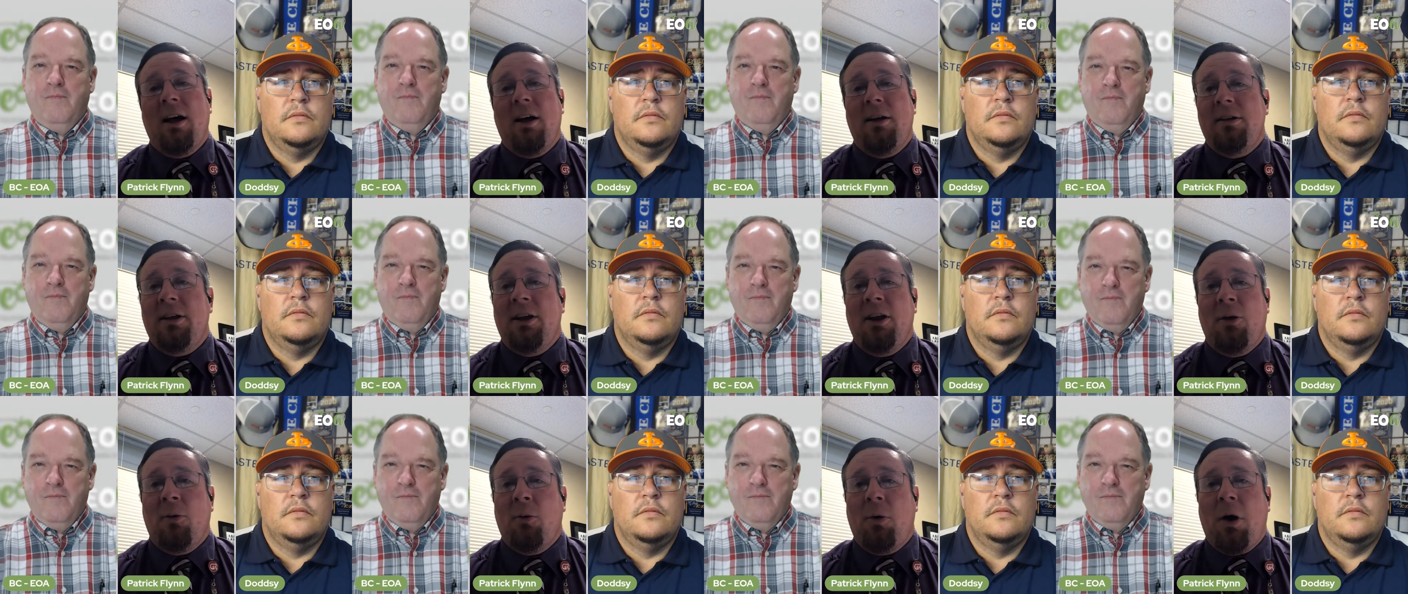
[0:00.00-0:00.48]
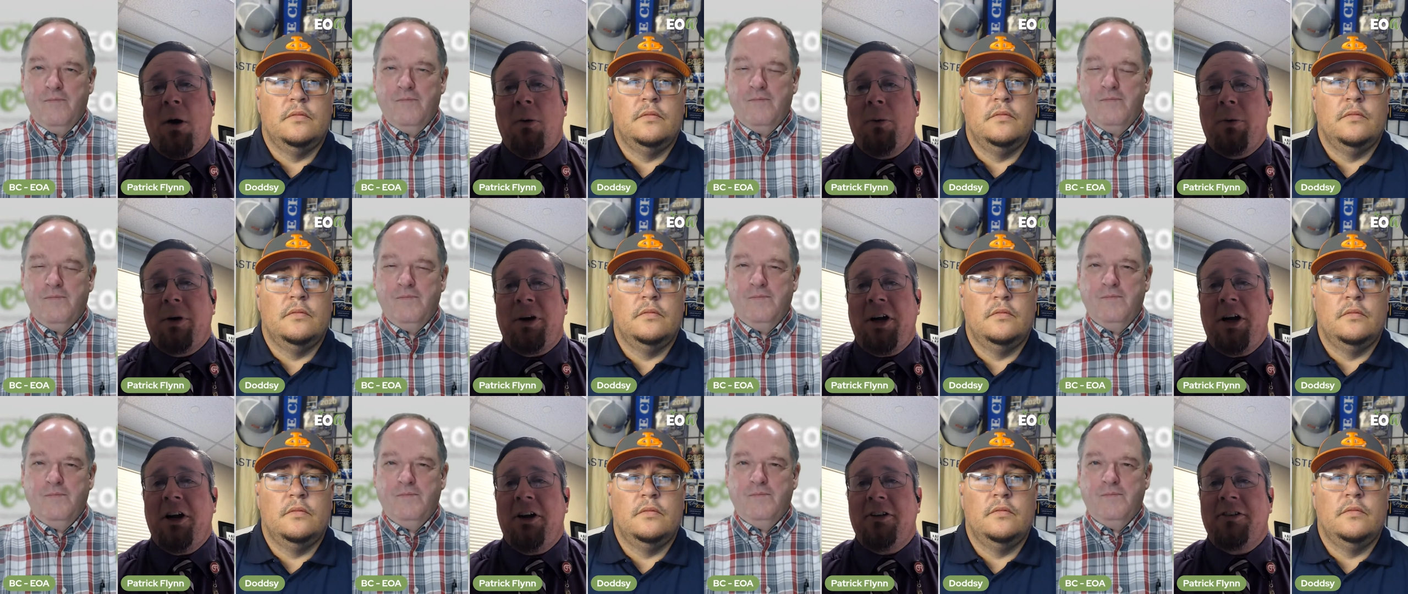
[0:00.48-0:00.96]
Speaker 1: you know, while we're
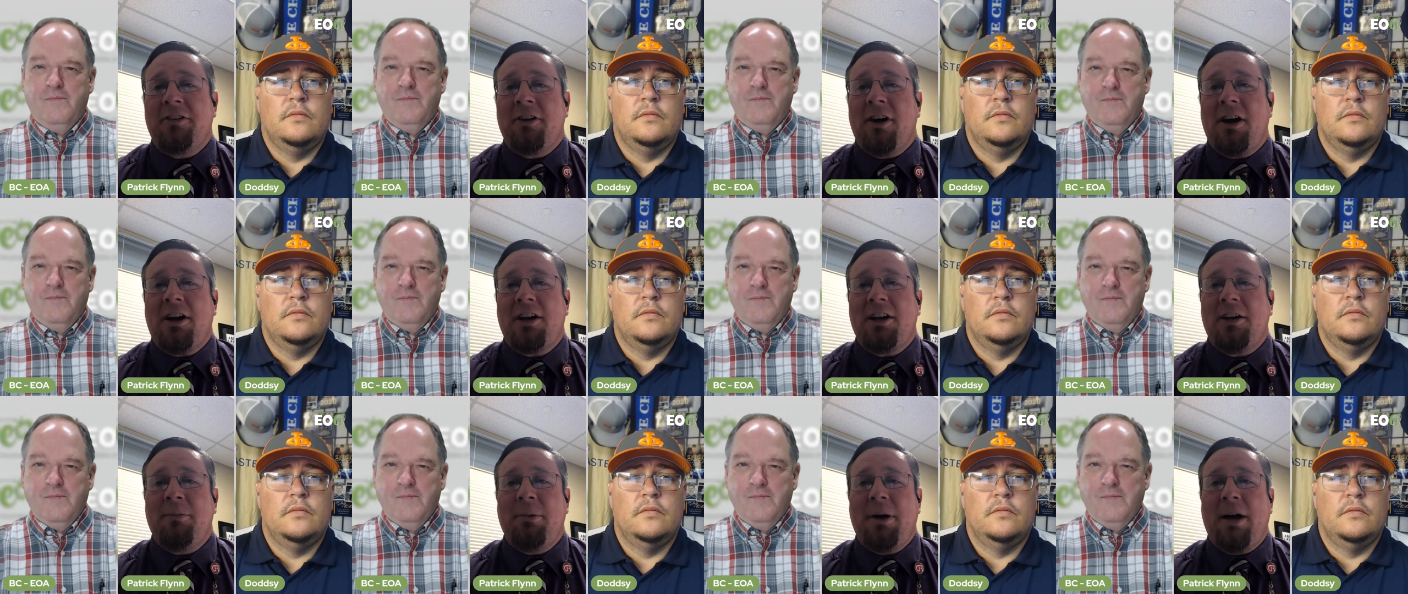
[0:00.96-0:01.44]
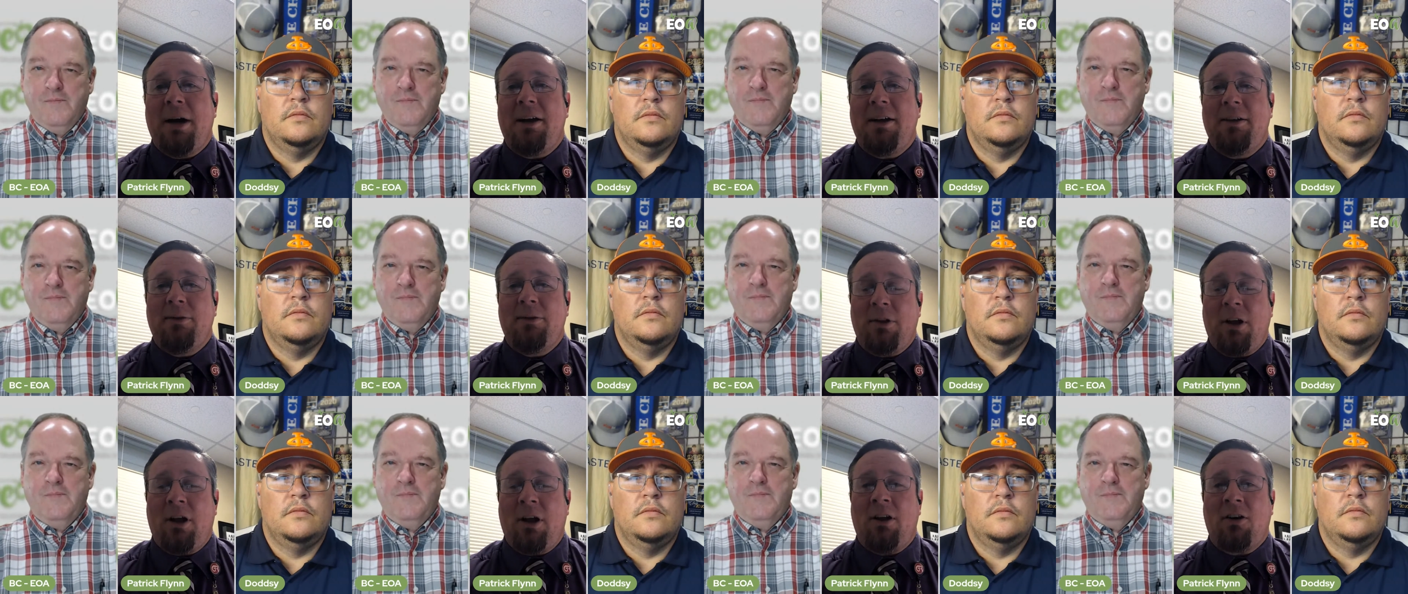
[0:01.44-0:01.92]
here talking about
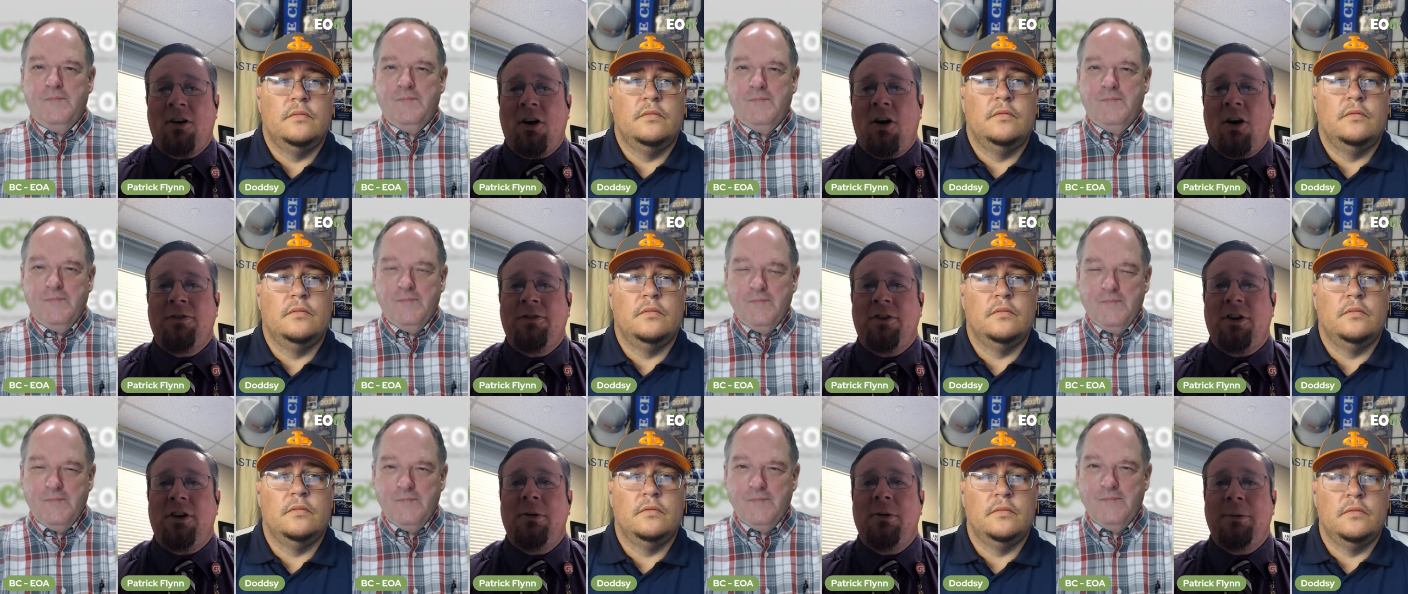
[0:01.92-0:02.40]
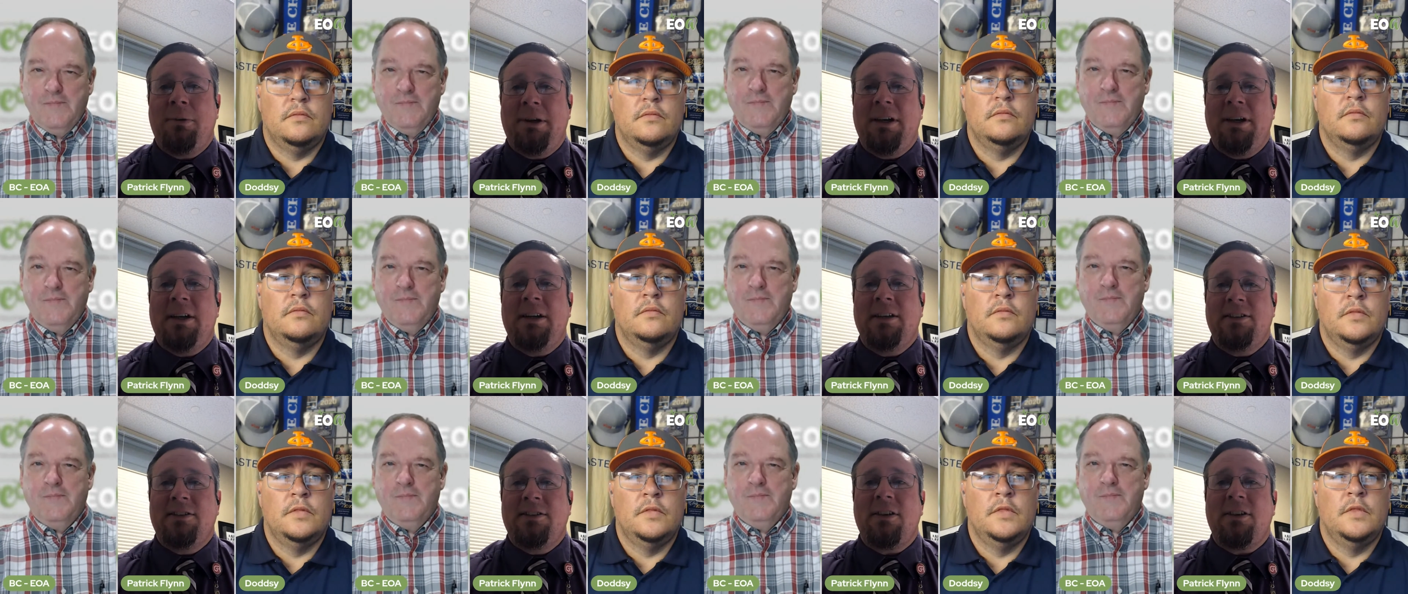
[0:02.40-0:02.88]
it, our golf
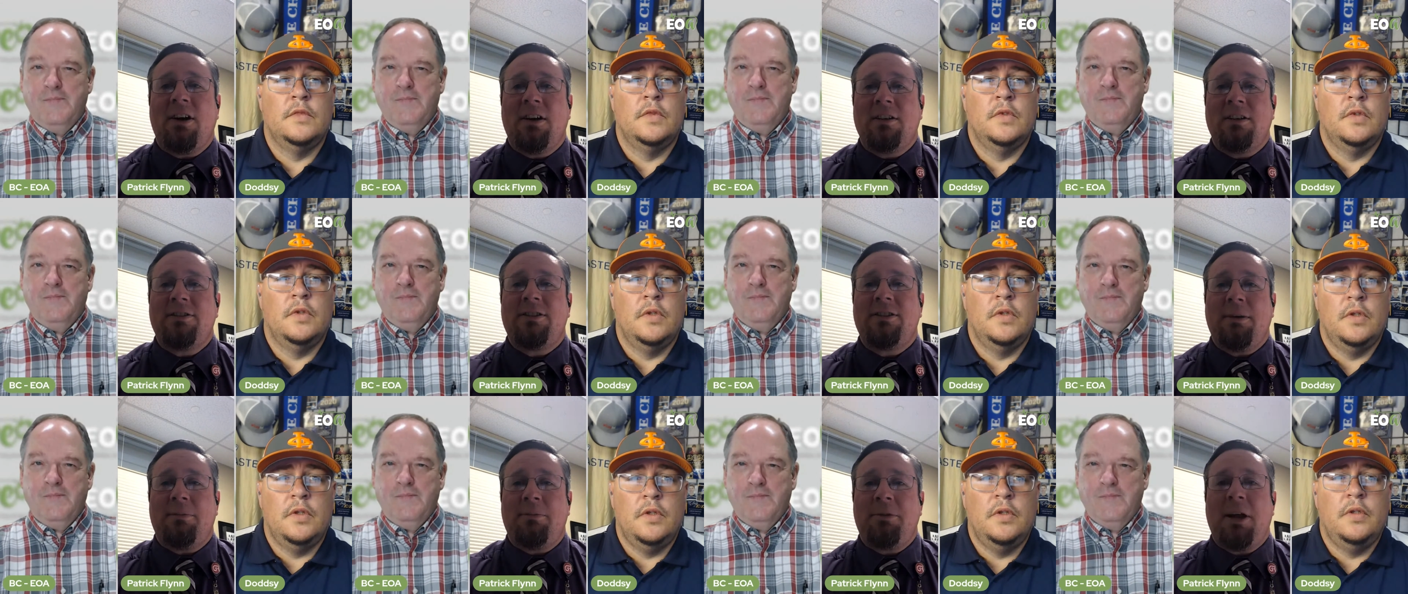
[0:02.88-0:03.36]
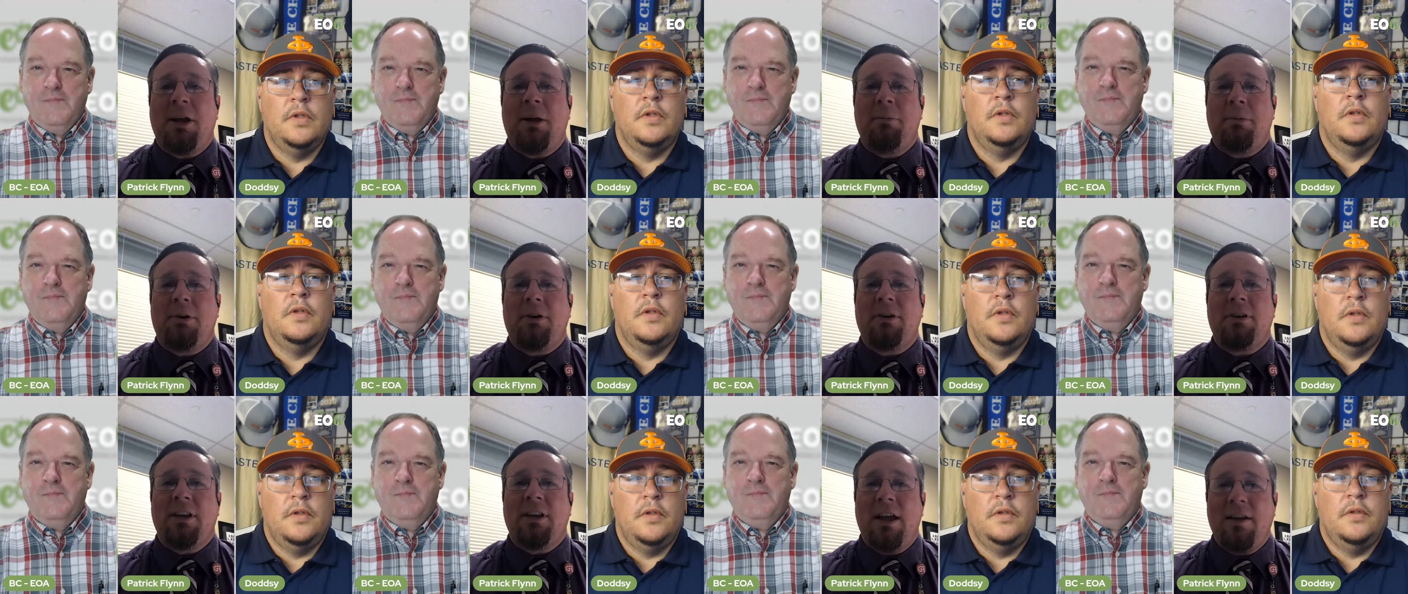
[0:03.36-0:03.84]
tournament is on
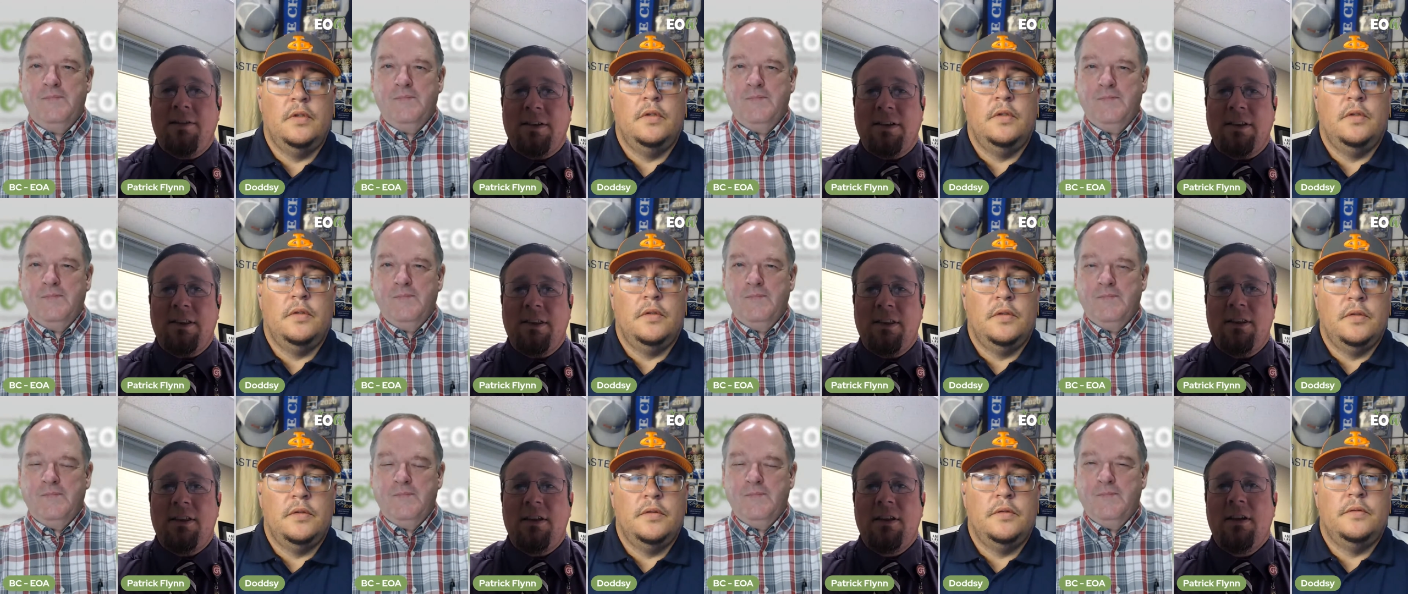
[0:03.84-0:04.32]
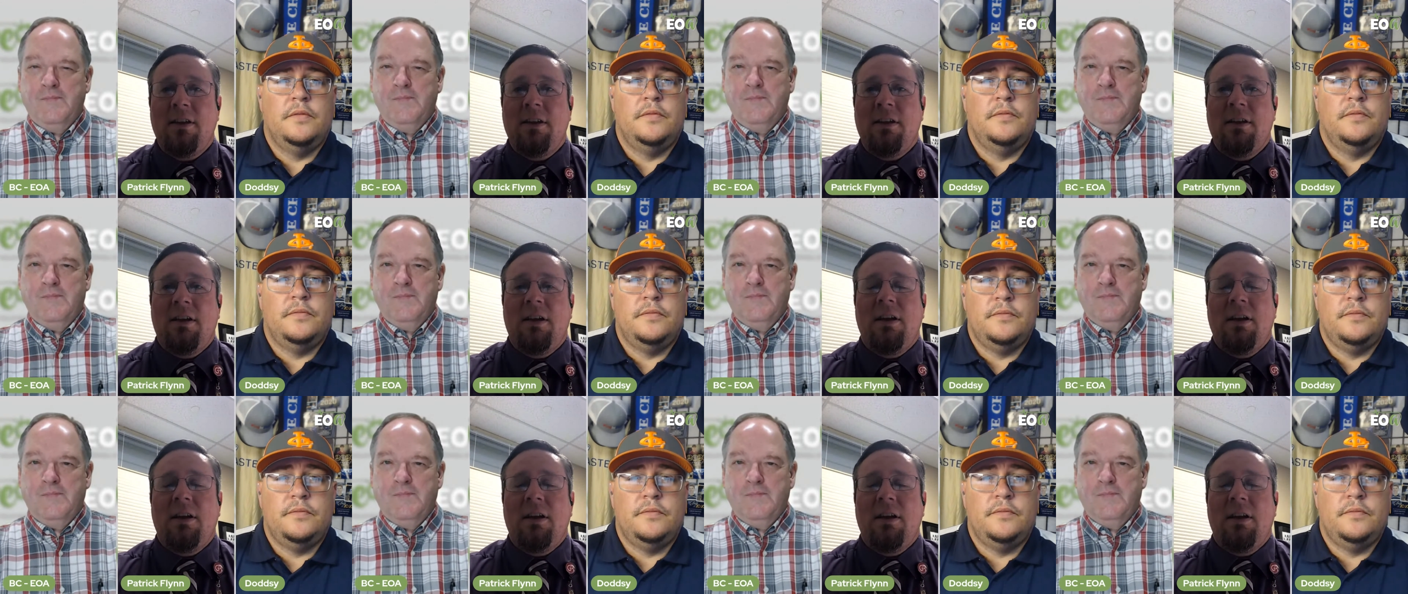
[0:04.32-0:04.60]
September 11th.